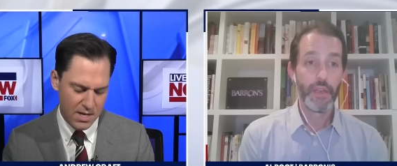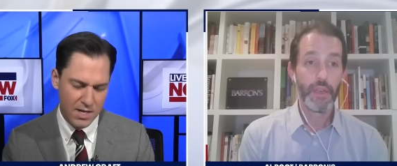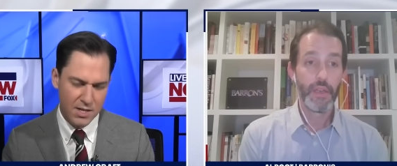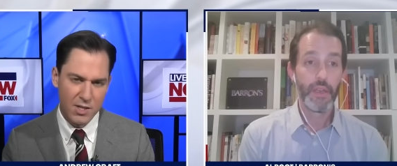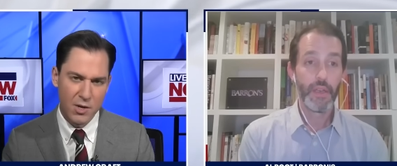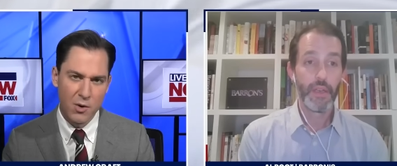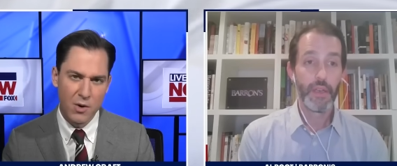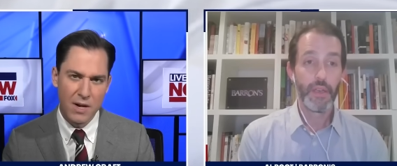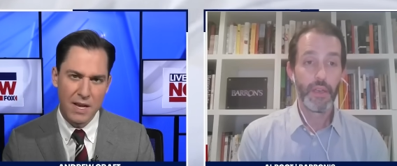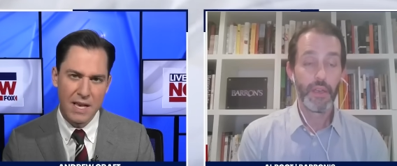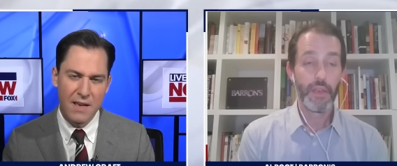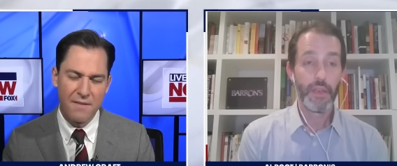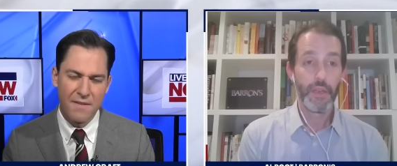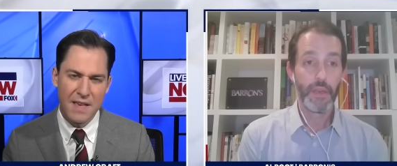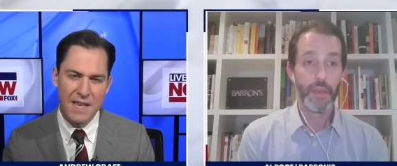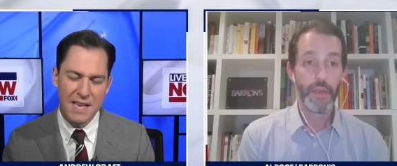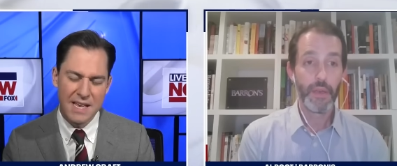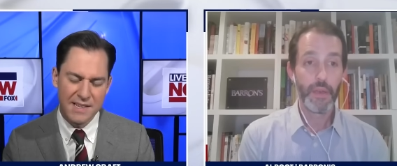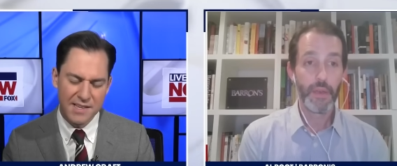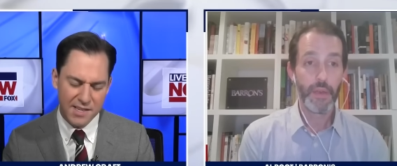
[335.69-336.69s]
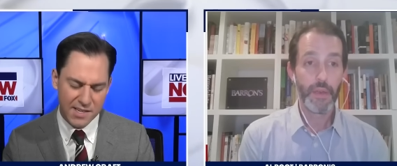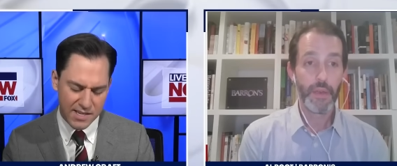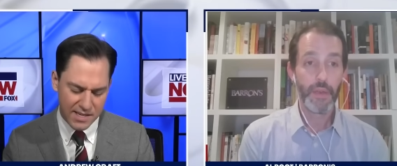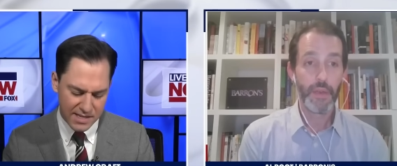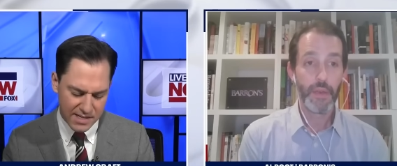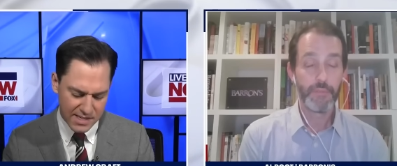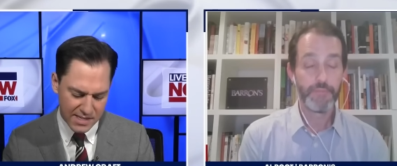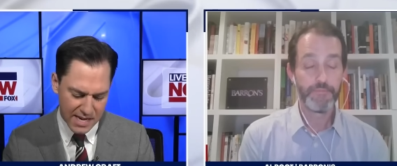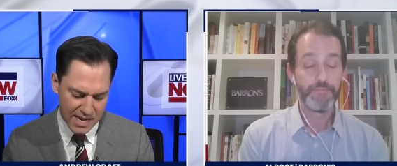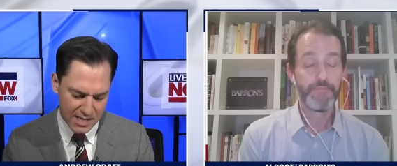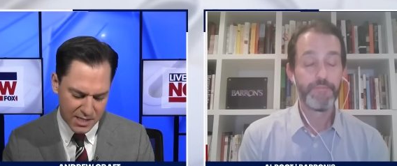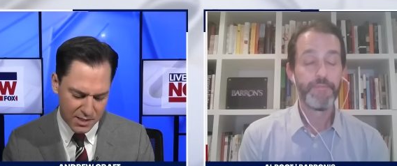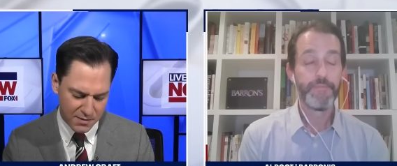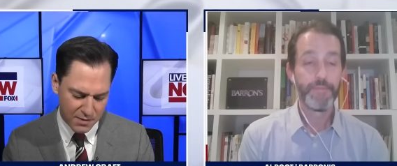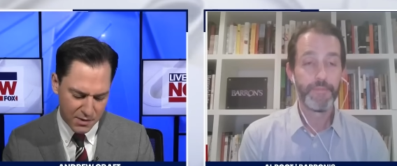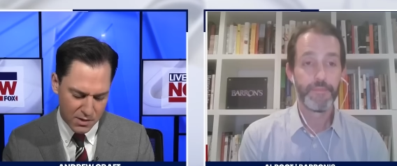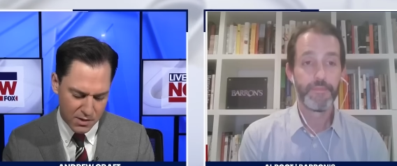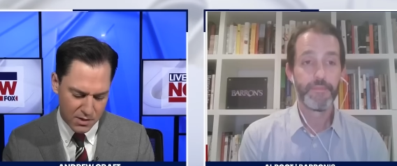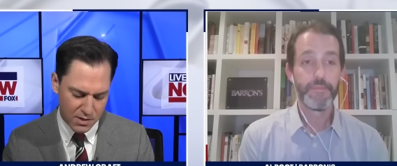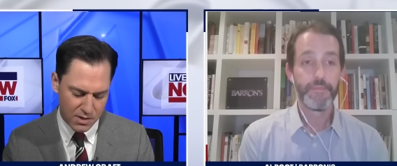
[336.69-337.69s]
Speaker 1: So if he is
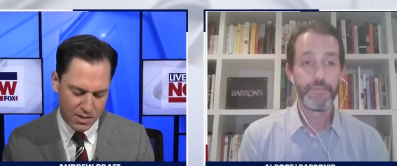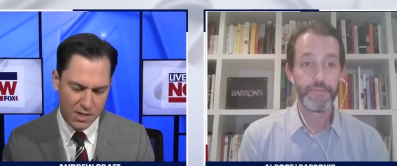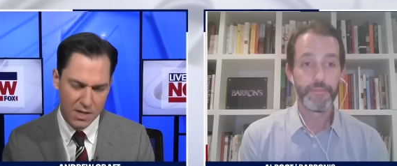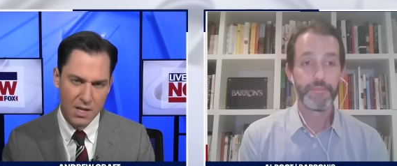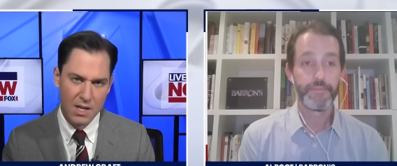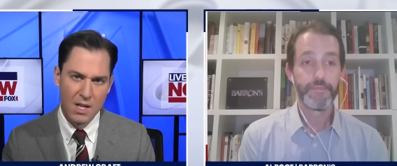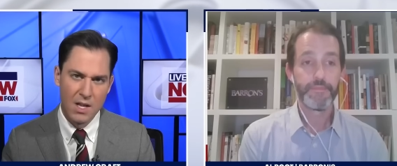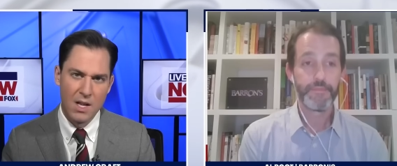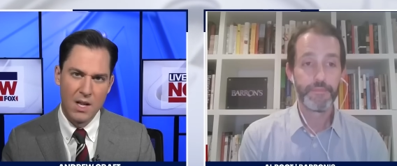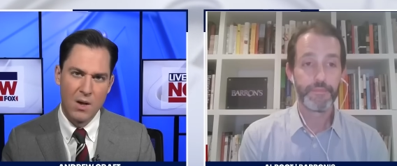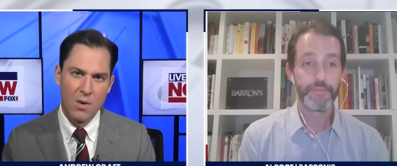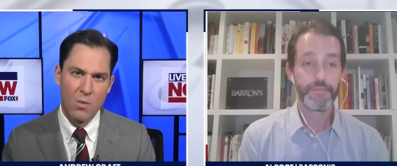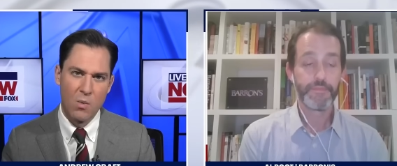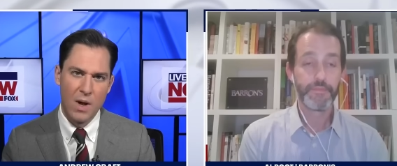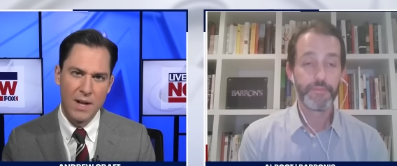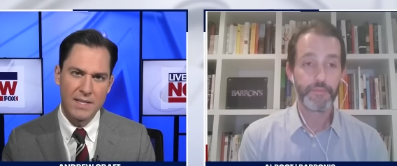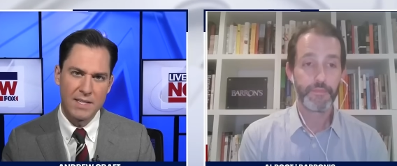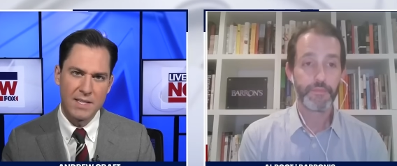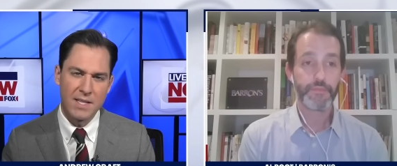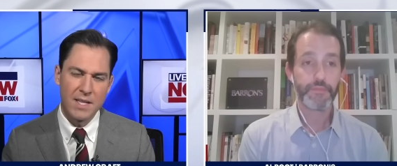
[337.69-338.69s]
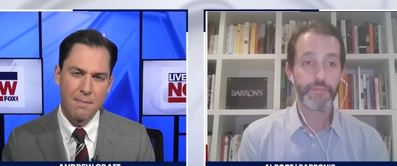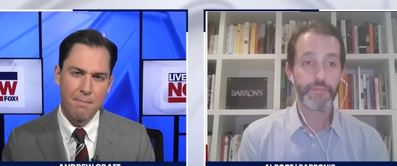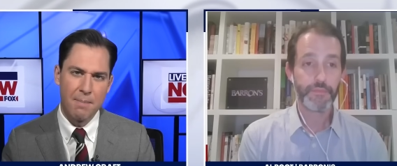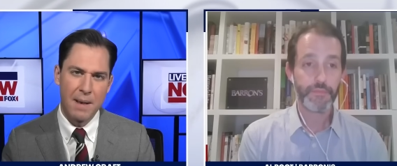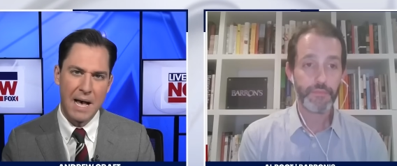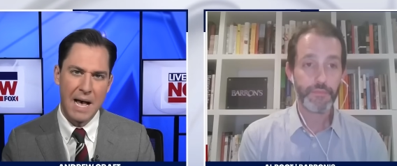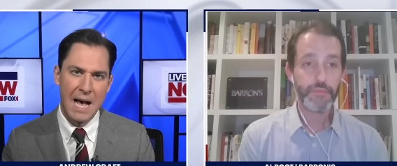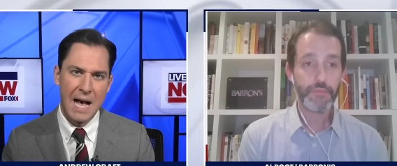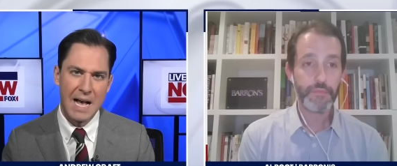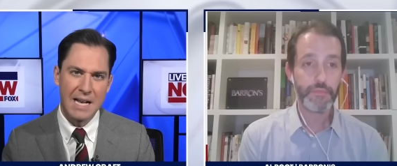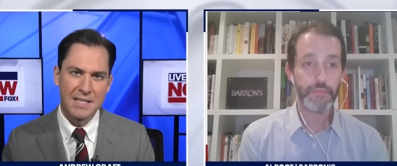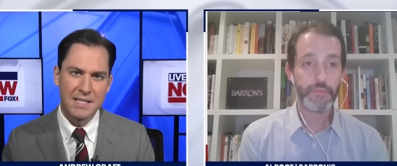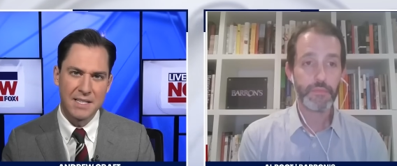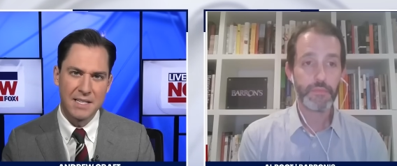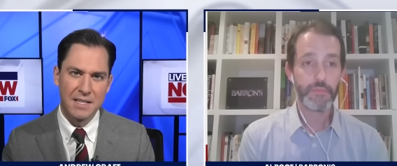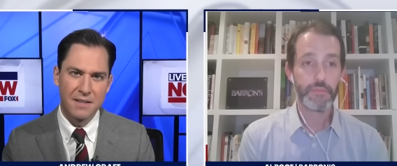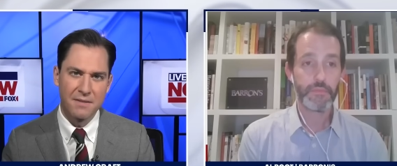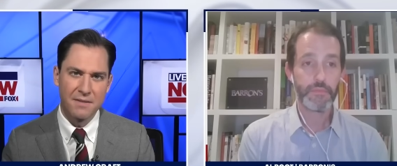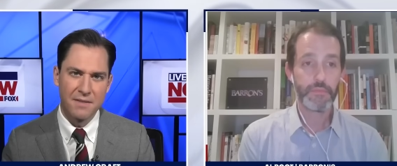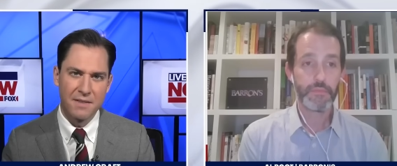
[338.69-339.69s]
successful, what's the
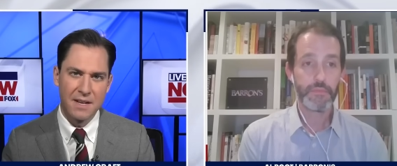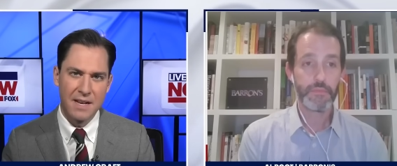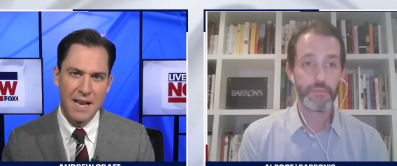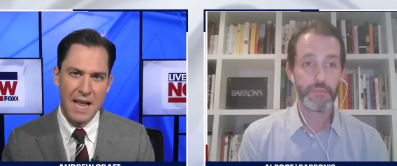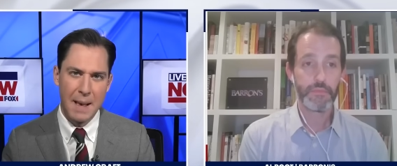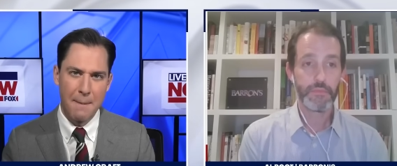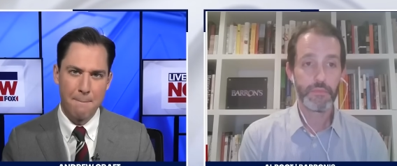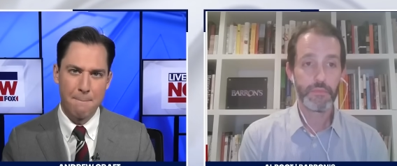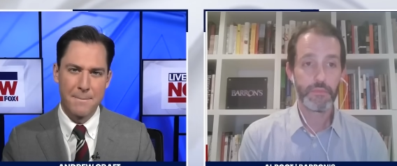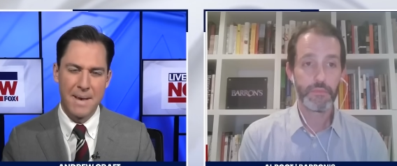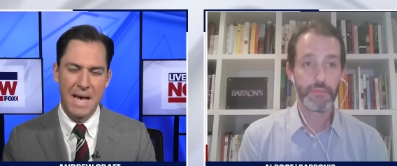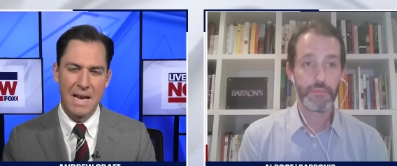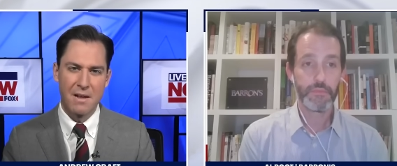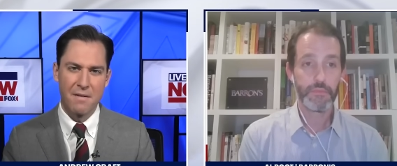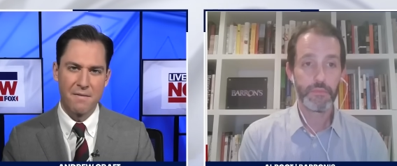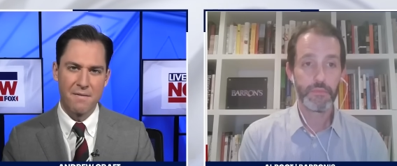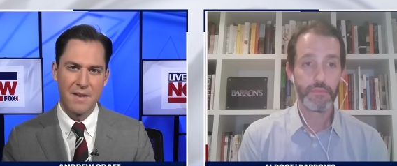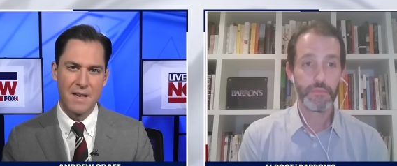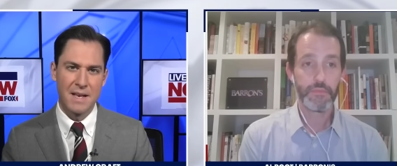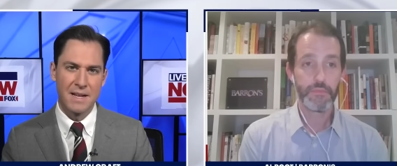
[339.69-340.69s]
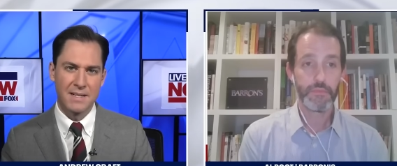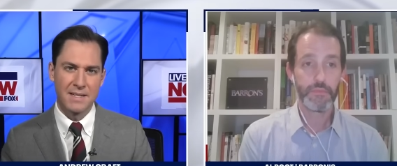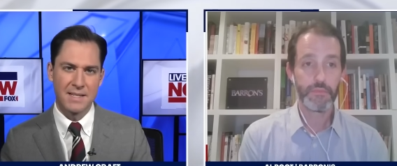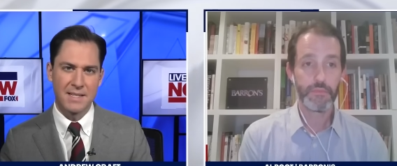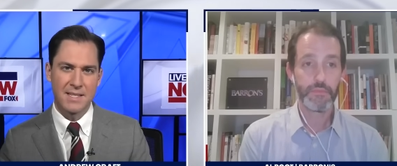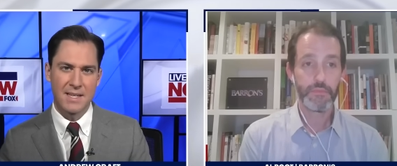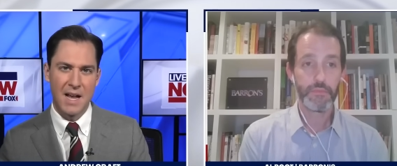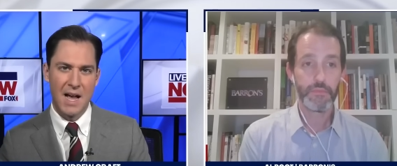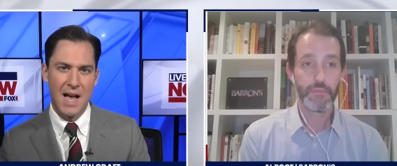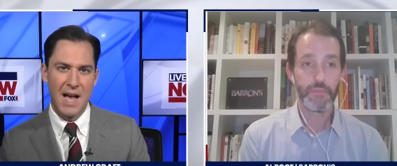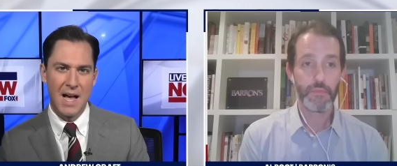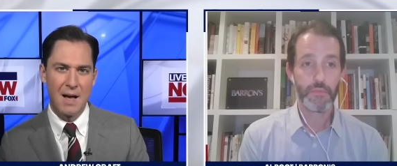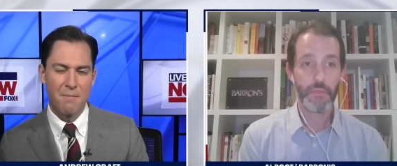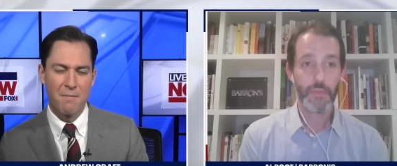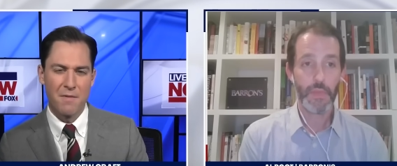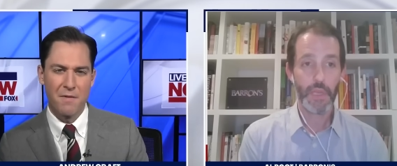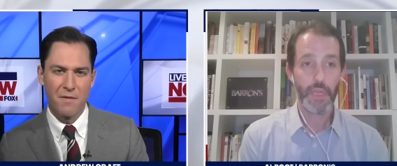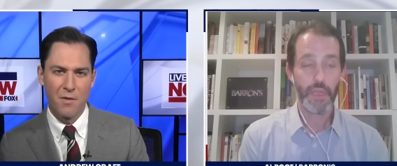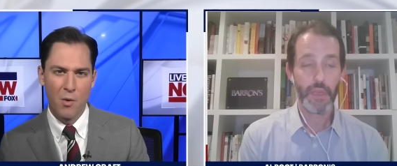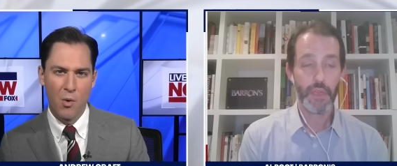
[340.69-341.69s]
positive net benefit
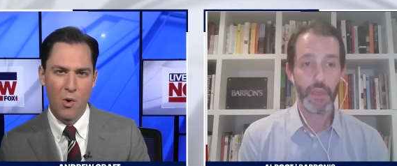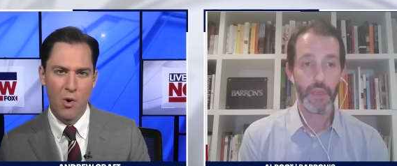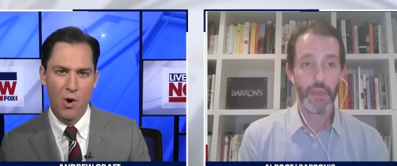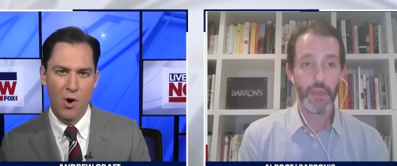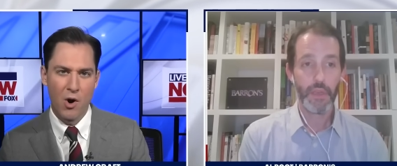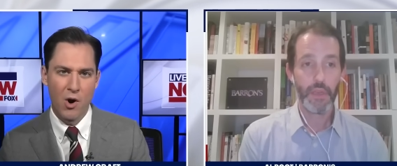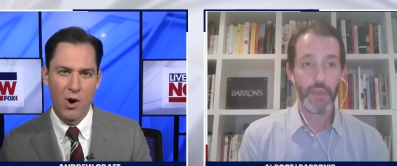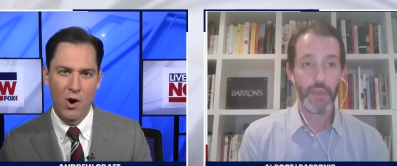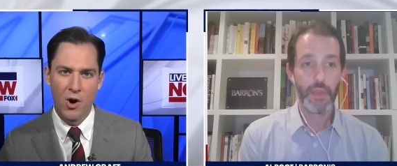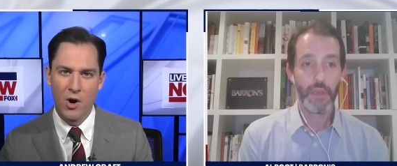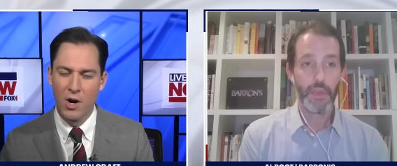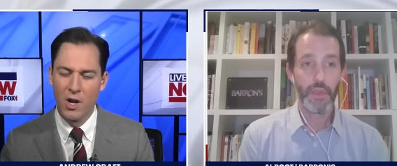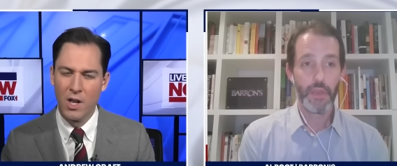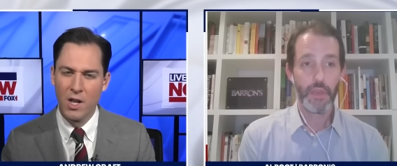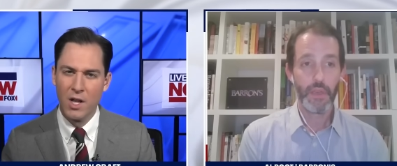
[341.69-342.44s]
um, for